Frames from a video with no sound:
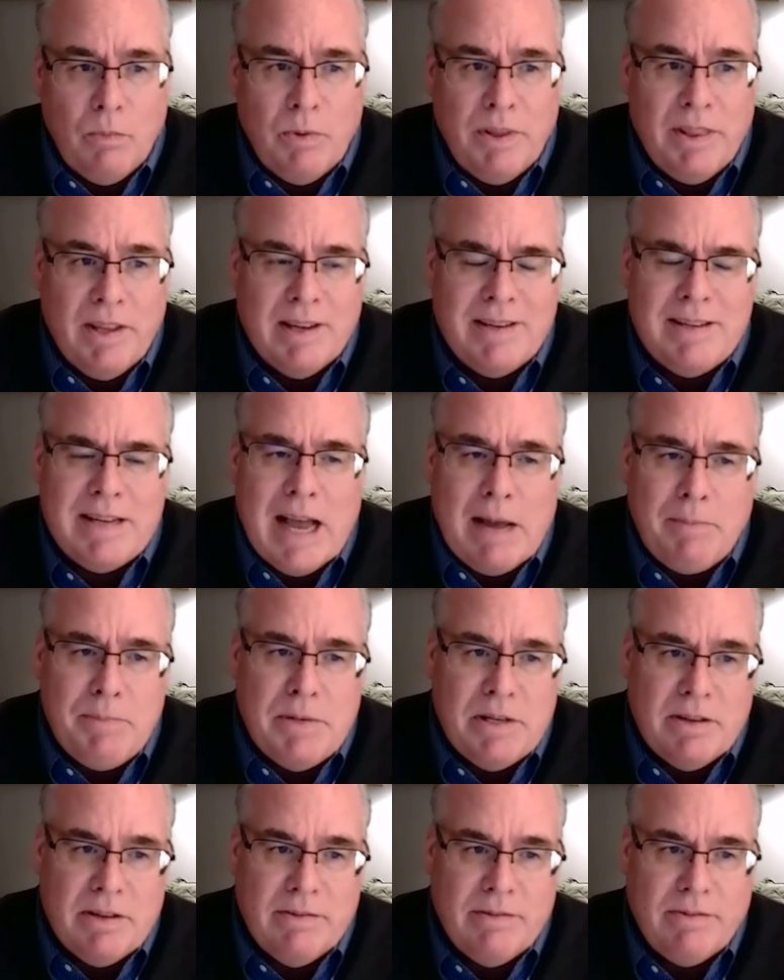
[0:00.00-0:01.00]
when the
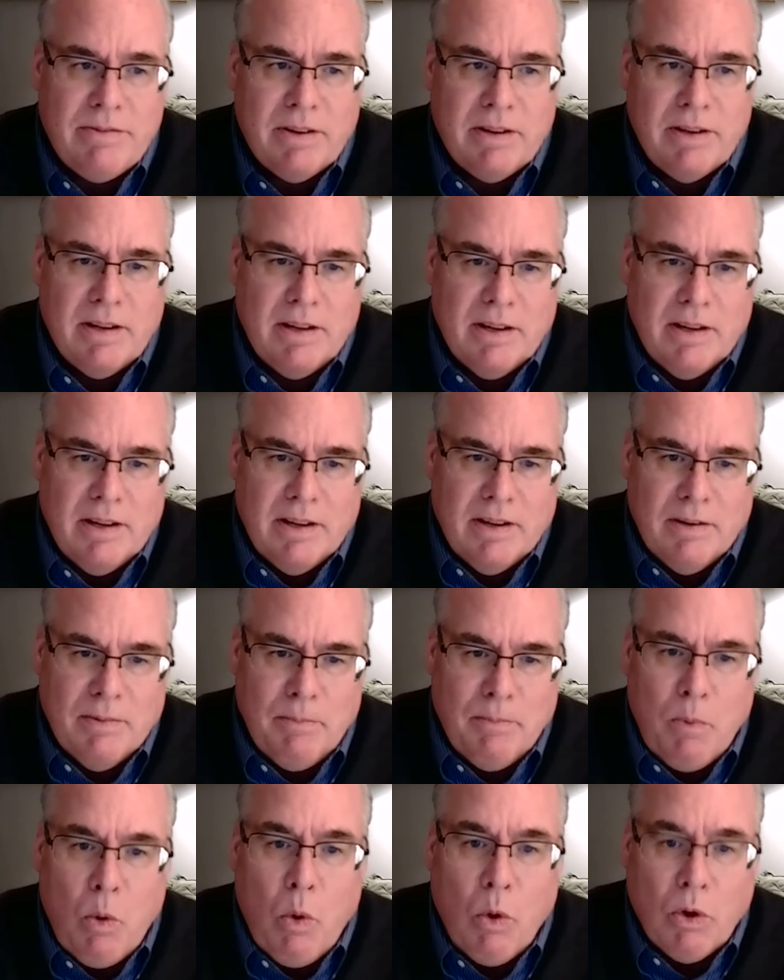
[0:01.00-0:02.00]
adaptive
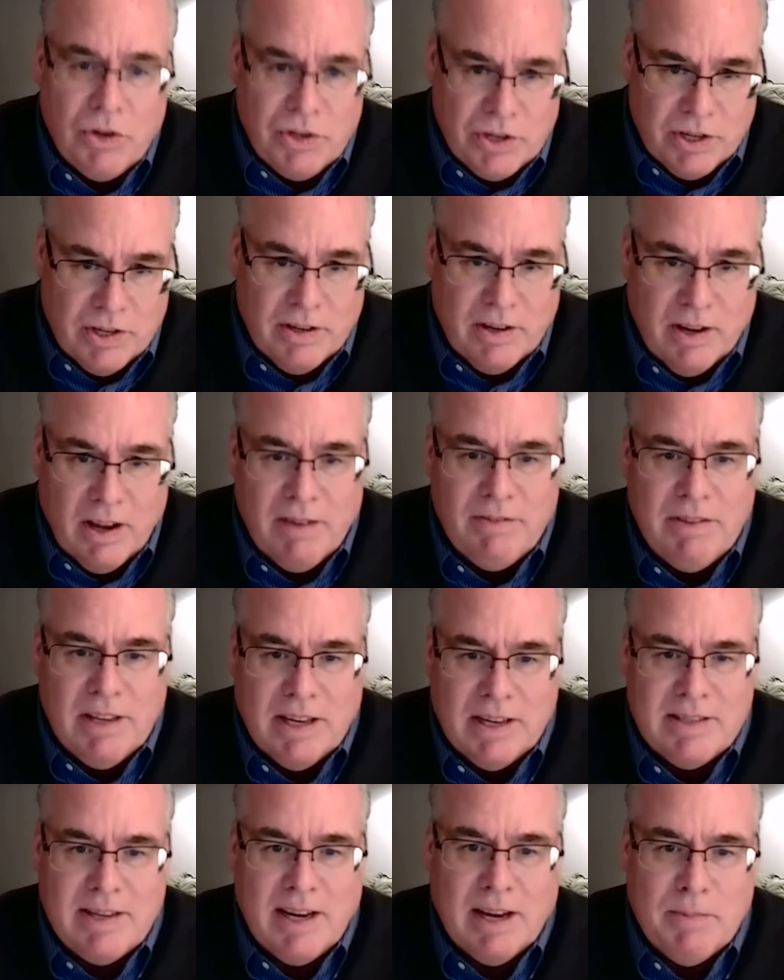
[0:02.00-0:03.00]
portion of the
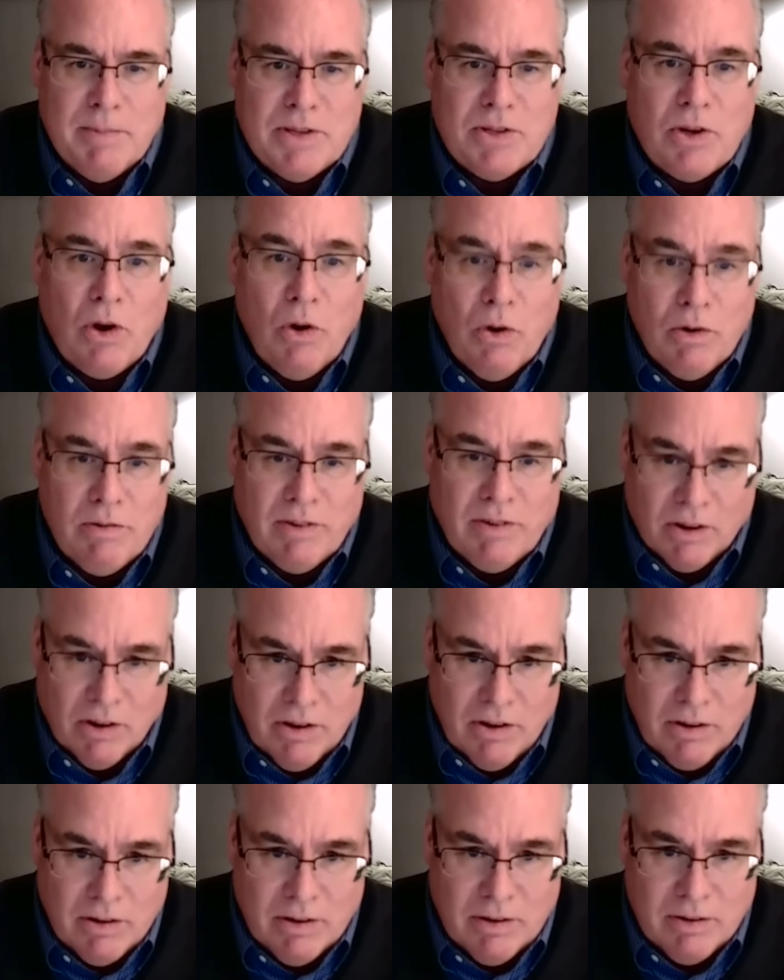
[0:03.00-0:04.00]
exam is
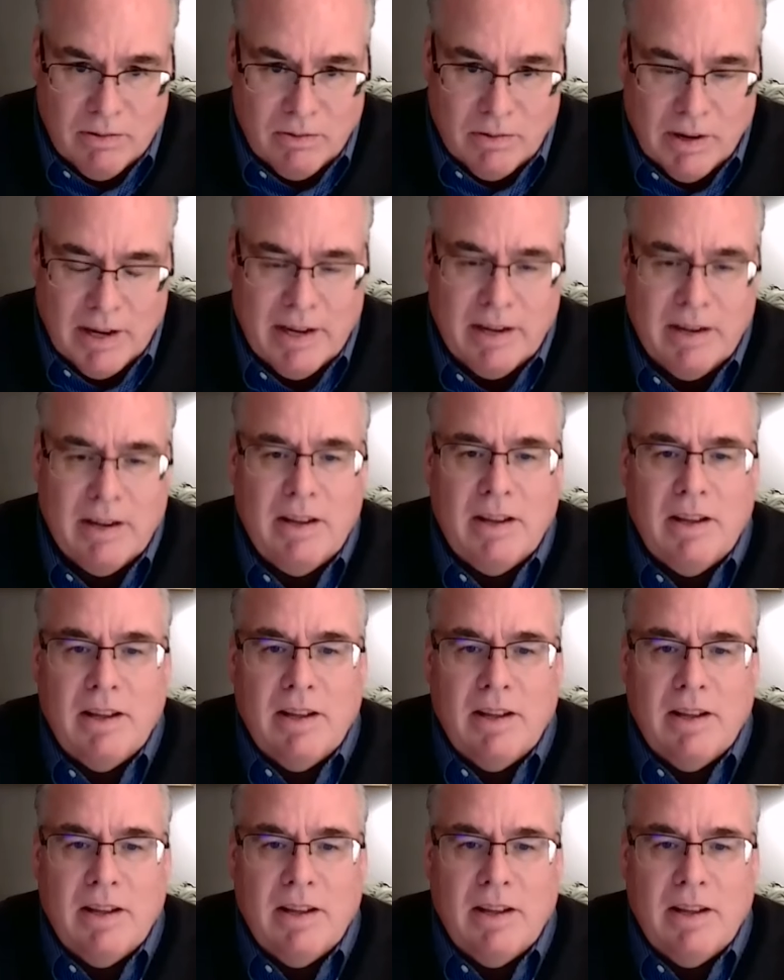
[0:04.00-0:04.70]
over, right,